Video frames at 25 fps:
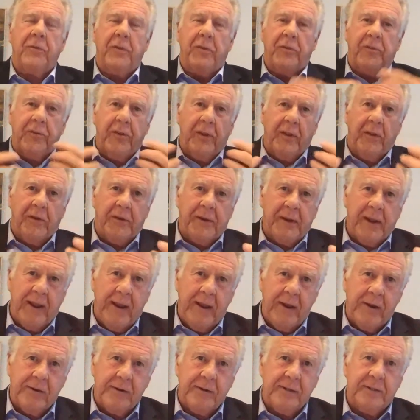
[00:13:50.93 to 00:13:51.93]

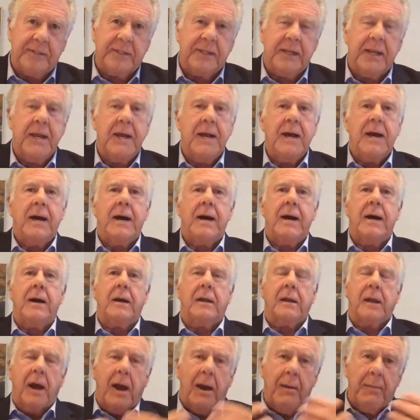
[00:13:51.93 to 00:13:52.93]
facilitators,
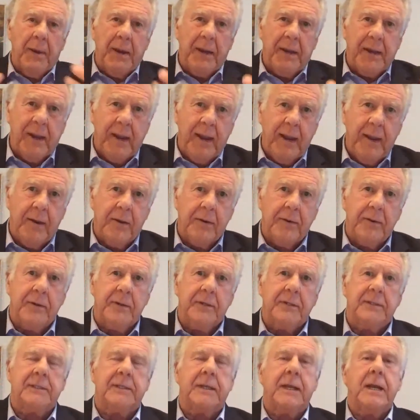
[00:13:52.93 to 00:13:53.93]

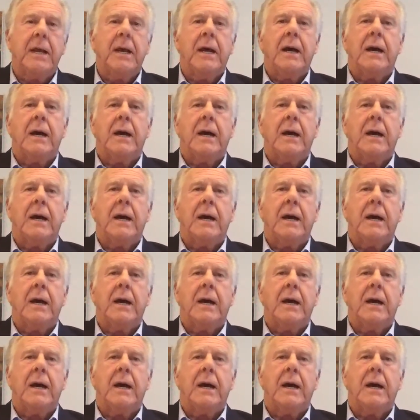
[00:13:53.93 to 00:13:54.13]
commentators,